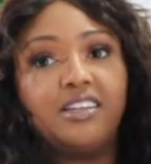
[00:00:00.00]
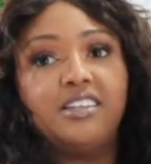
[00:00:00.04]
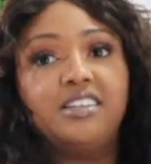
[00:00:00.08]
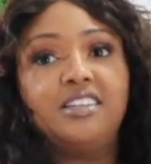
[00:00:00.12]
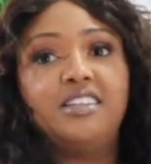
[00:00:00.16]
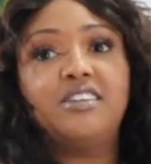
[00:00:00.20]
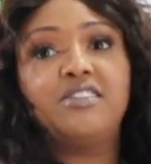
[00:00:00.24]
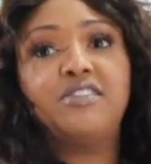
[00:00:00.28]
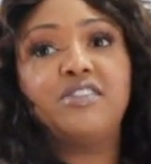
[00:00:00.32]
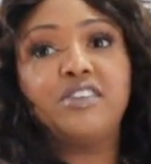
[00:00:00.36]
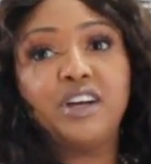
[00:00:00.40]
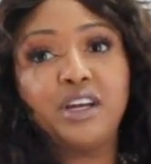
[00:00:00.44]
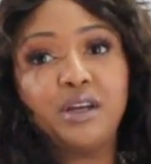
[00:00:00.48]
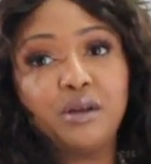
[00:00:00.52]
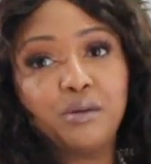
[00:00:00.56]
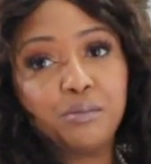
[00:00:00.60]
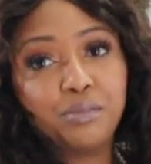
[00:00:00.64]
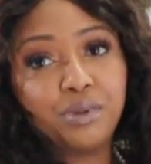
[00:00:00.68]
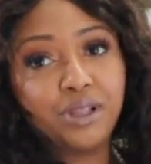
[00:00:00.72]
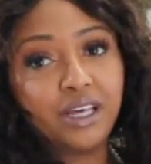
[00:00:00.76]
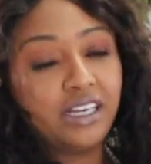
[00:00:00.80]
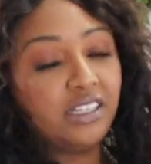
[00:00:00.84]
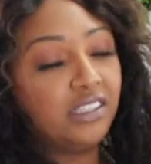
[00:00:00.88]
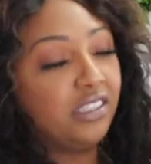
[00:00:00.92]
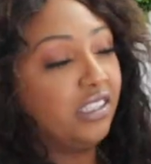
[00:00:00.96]
different
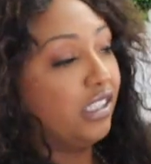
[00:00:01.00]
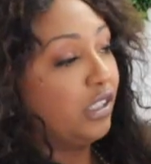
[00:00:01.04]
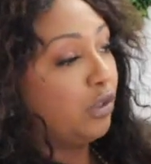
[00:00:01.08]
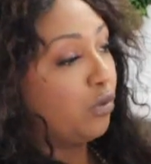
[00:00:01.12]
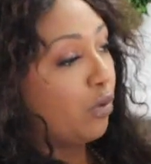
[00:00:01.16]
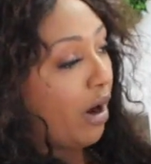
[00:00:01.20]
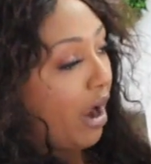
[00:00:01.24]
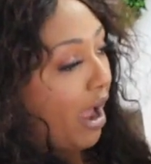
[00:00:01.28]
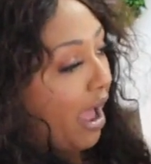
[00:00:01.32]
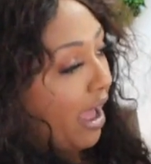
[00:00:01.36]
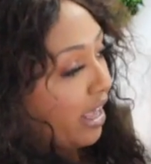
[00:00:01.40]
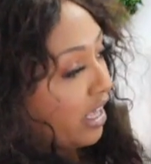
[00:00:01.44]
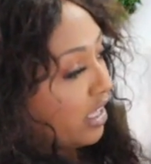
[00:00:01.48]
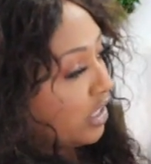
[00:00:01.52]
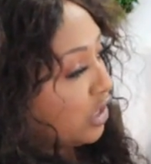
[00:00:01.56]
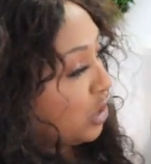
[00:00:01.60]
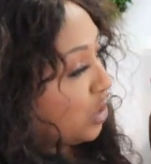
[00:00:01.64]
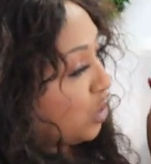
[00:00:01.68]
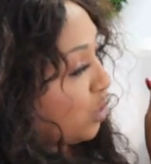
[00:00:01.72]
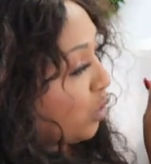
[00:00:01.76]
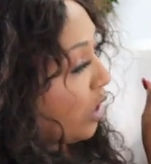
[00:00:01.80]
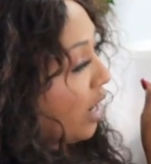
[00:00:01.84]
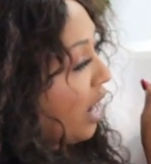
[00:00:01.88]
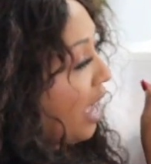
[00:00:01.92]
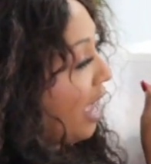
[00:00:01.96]
places where I can
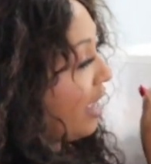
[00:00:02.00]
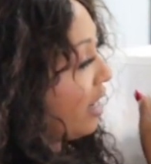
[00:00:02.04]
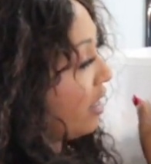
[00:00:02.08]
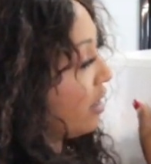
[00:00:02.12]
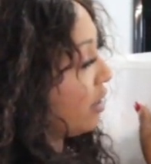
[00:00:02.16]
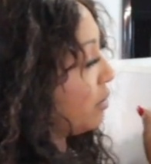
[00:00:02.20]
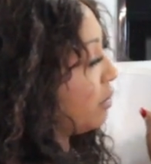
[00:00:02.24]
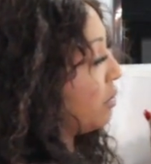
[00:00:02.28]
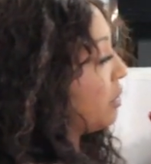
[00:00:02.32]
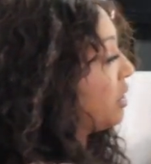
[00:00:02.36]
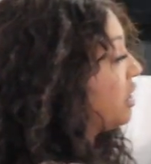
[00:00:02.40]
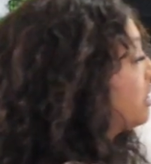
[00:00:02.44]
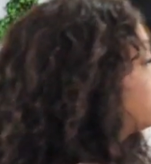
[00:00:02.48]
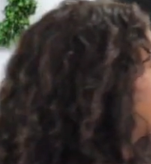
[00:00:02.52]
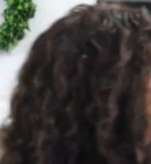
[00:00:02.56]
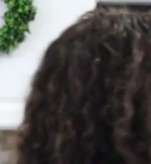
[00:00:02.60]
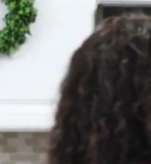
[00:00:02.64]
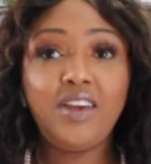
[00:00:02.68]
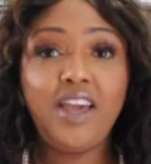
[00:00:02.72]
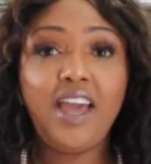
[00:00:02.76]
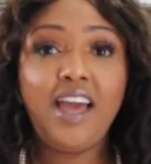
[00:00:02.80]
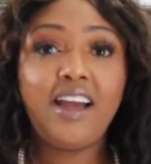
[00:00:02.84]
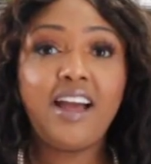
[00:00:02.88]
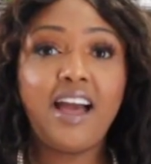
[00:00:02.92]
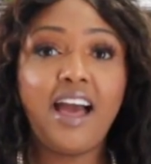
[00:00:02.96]
store items.
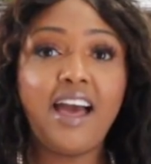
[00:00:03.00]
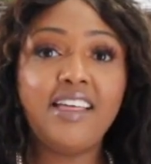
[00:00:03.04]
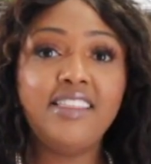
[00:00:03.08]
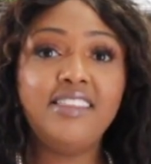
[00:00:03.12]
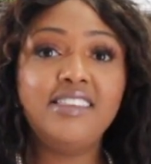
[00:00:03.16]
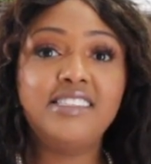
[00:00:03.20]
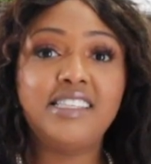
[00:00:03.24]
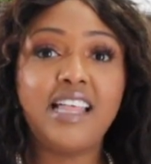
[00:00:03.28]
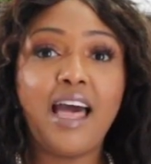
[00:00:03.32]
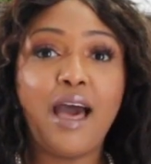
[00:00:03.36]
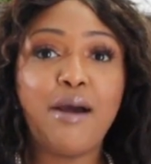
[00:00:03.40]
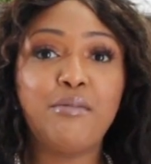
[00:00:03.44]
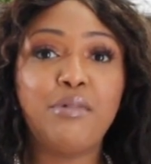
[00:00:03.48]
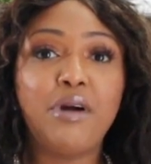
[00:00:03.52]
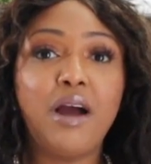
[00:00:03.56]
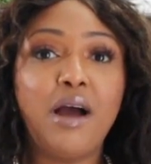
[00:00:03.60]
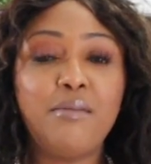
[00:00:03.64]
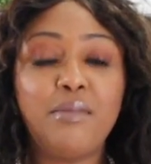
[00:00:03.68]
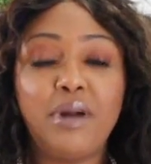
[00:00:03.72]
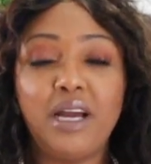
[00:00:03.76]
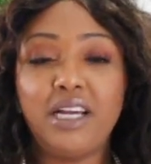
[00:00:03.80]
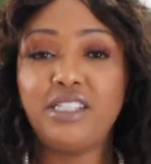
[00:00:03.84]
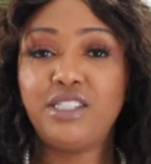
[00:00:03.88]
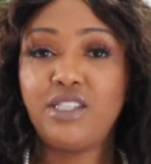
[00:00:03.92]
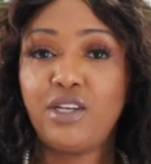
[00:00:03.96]
So yeah, guys, that
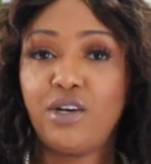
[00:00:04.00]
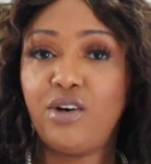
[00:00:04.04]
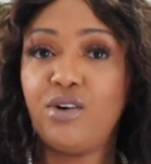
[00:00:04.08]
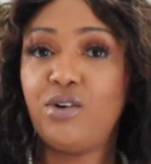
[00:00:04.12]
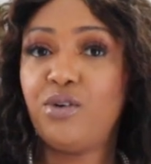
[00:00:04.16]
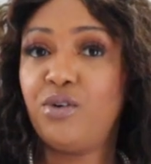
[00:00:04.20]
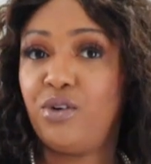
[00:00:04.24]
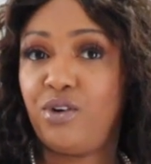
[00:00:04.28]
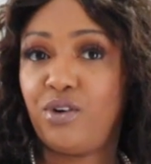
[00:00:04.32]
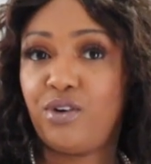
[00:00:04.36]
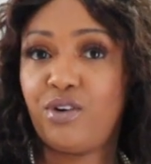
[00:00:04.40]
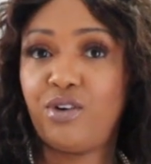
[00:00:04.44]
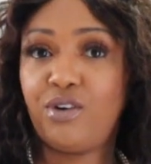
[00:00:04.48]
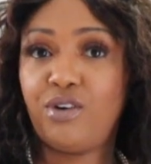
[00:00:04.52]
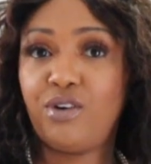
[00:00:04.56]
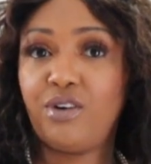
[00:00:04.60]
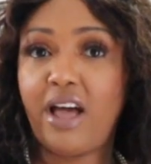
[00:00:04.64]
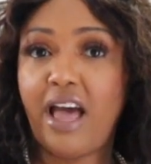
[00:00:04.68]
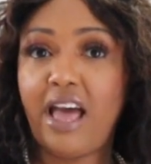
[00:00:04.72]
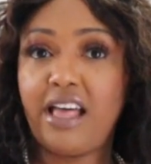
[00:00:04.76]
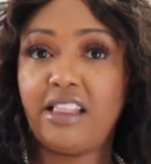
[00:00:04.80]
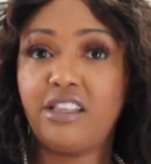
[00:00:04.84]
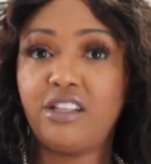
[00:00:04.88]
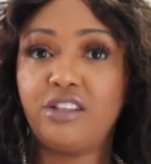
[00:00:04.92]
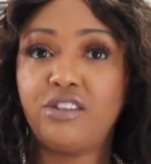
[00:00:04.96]
brought my total
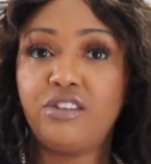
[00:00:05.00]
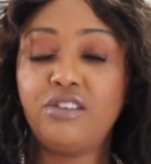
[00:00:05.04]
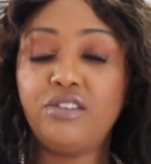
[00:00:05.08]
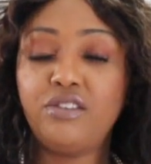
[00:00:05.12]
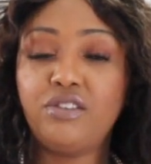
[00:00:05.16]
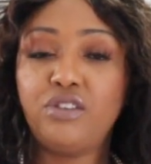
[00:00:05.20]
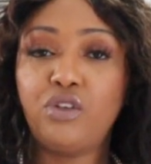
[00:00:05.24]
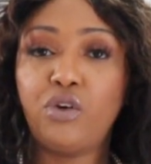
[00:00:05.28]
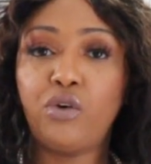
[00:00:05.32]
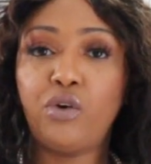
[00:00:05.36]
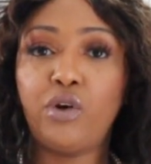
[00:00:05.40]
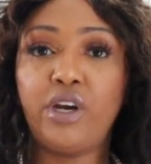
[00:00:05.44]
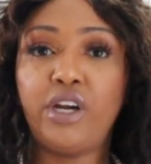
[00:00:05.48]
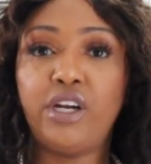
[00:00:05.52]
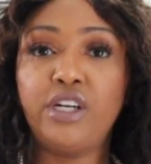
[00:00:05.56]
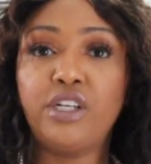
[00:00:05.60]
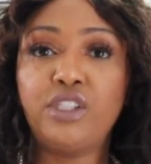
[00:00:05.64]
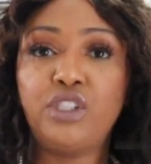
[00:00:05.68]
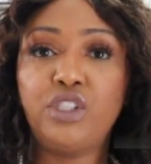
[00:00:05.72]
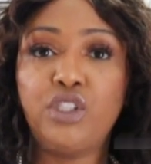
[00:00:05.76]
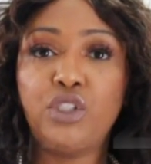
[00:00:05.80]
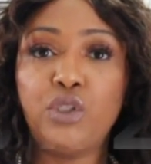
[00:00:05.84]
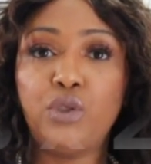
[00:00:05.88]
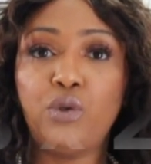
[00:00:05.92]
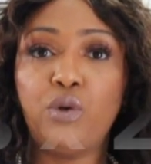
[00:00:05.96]
at the thrift
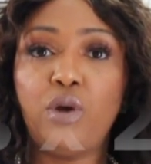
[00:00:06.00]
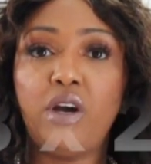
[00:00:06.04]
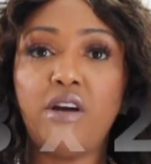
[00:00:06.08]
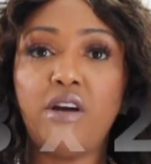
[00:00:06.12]
store to